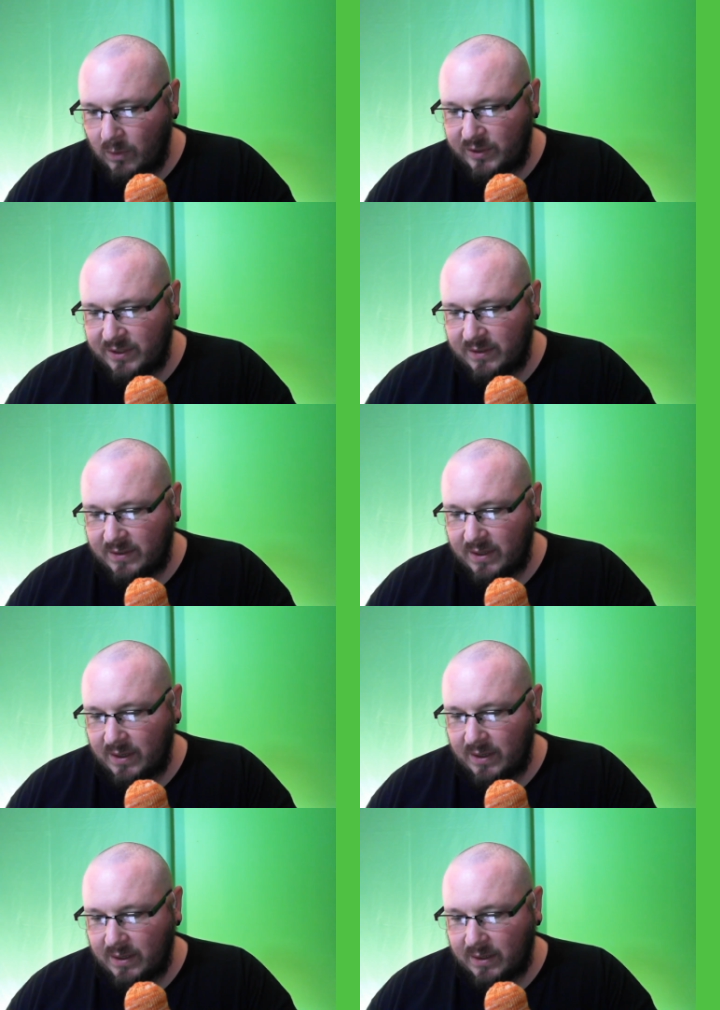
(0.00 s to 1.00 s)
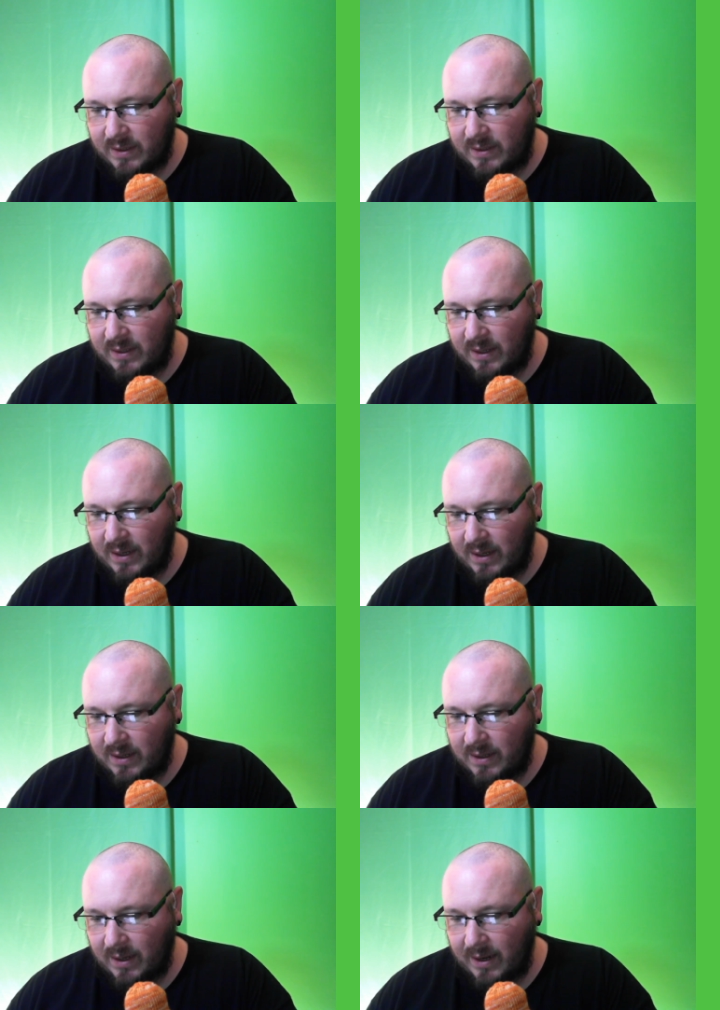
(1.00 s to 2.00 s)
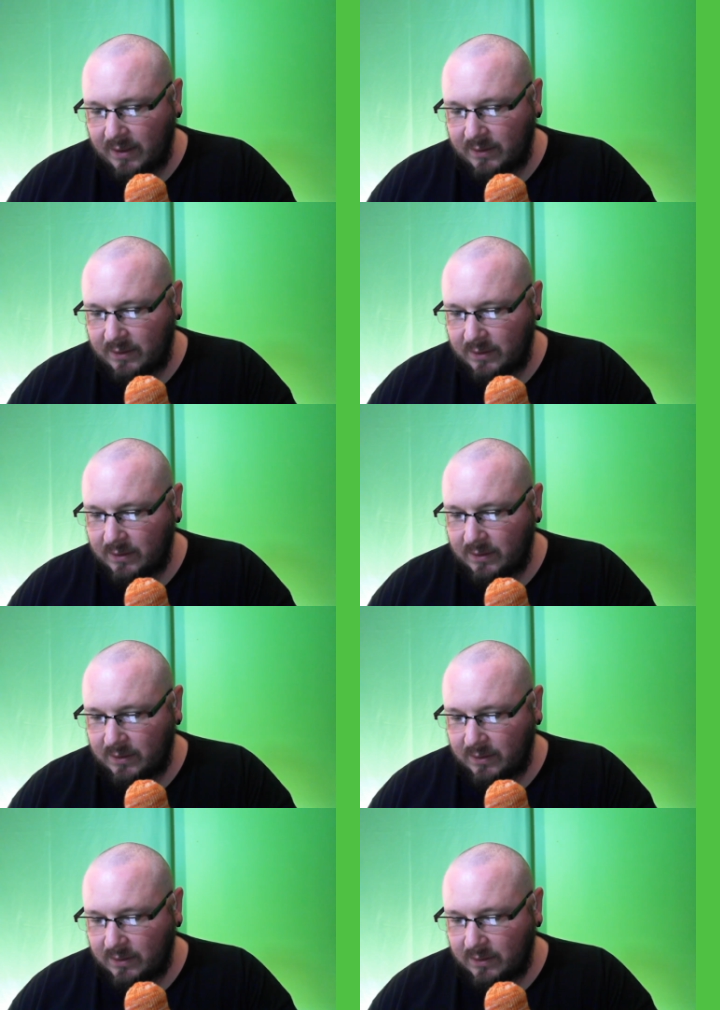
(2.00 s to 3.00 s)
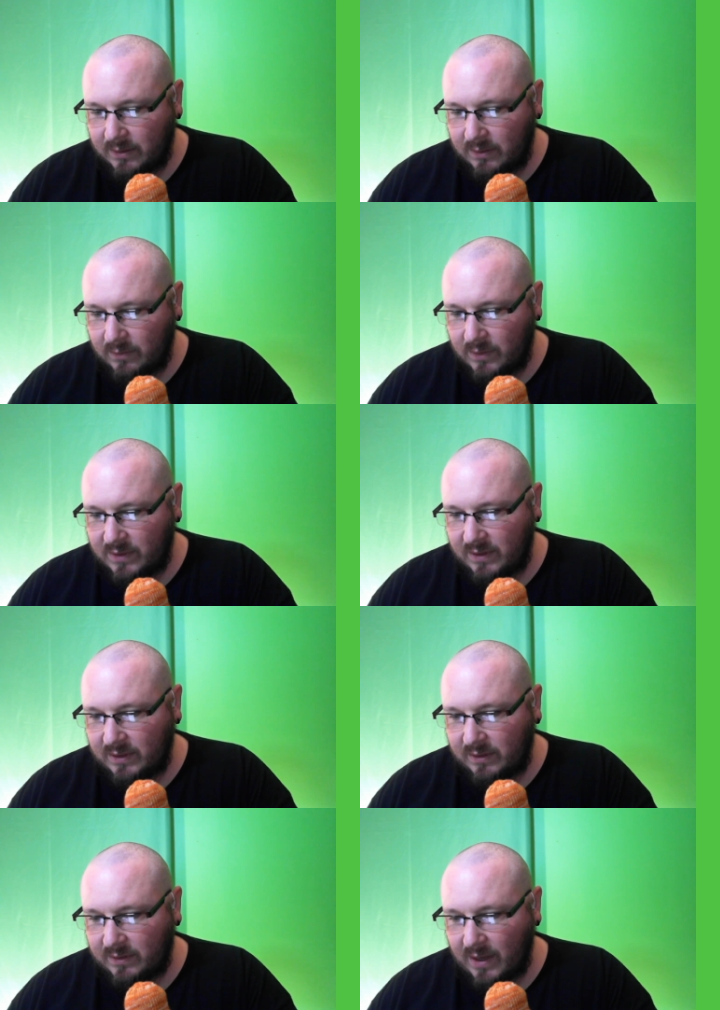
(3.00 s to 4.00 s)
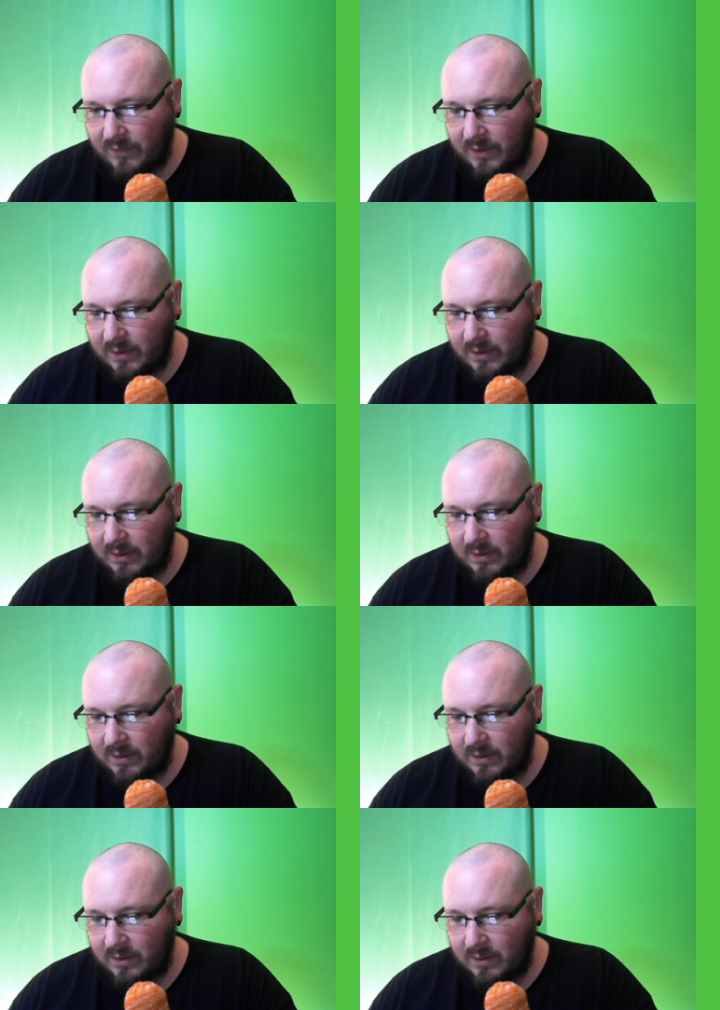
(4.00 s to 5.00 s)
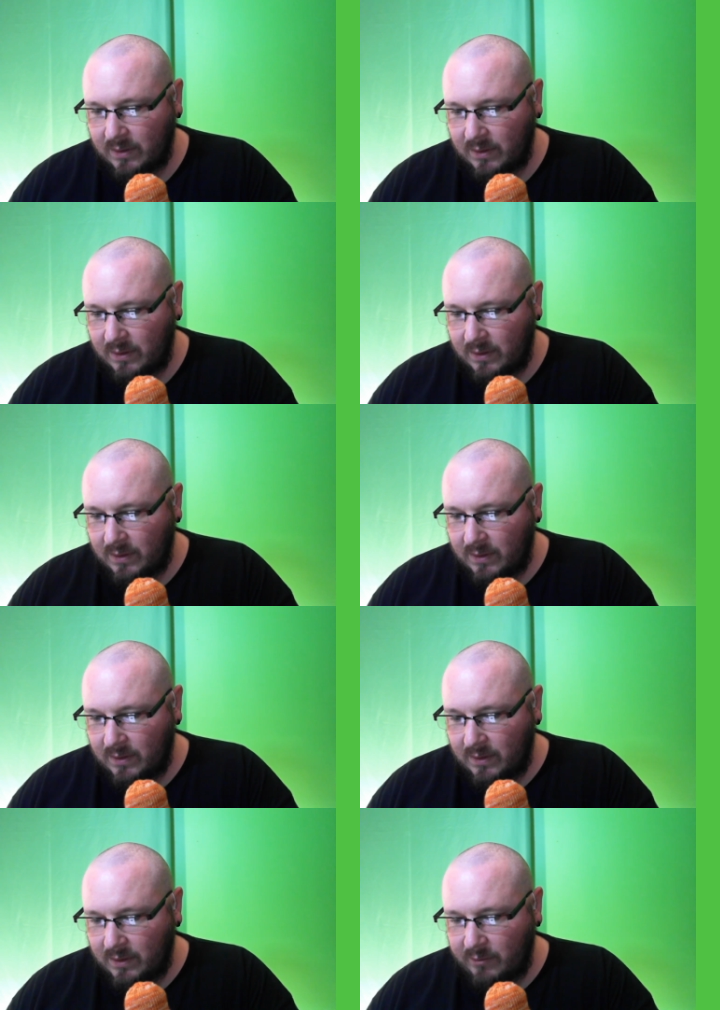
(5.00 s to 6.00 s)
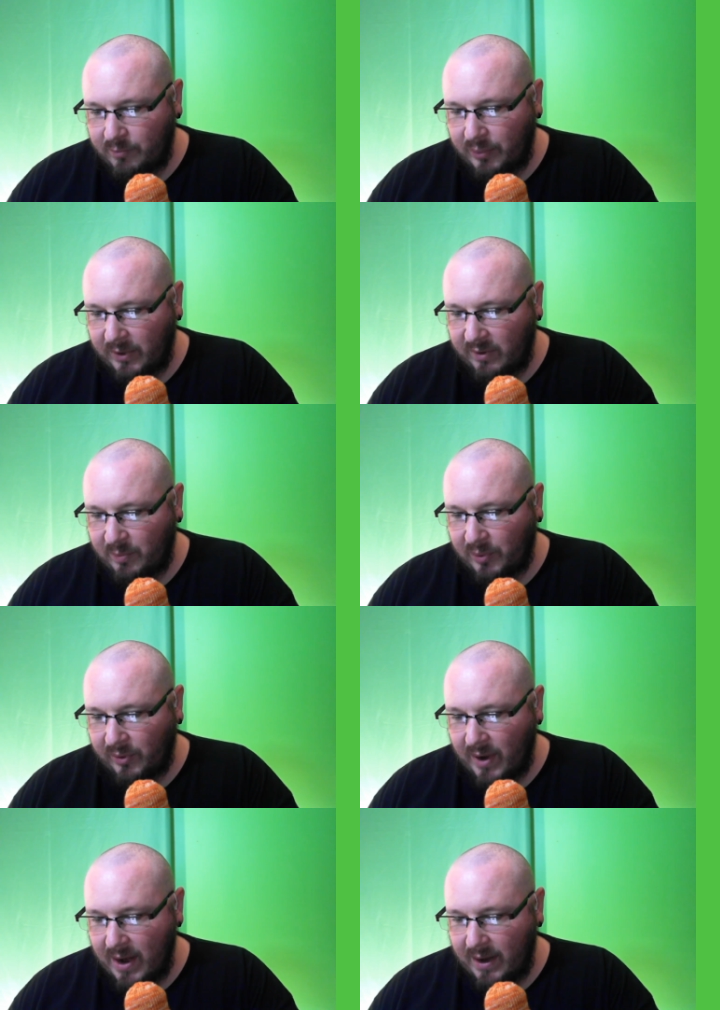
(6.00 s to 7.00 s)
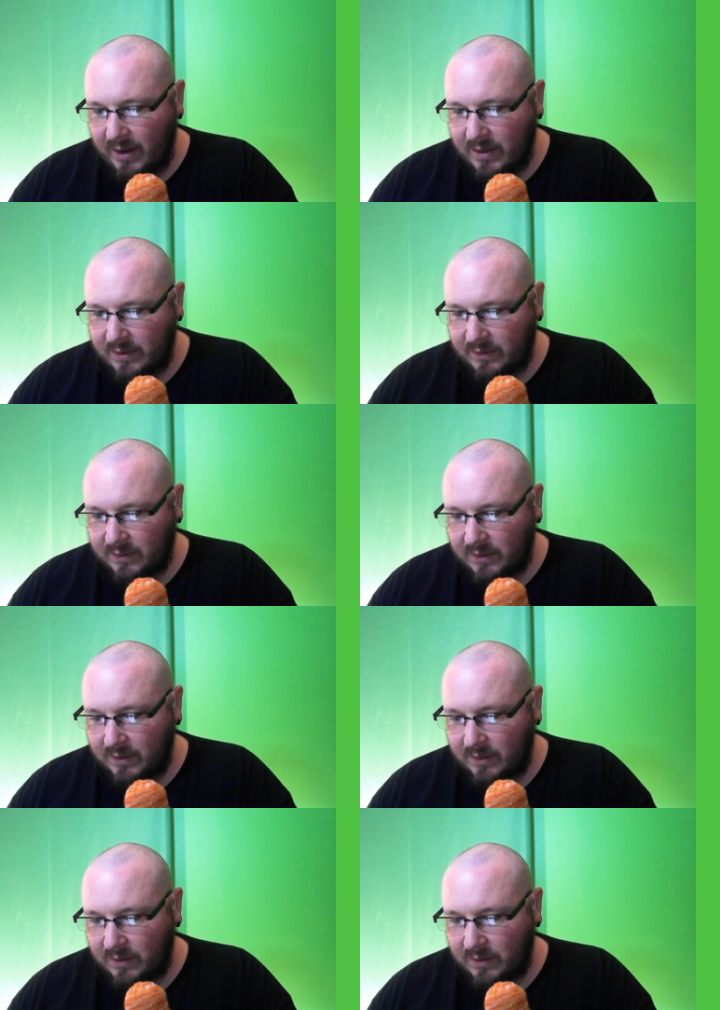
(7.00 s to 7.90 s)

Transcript: Which is the Katinga class, was the D7. Yeah. The Bird of Preys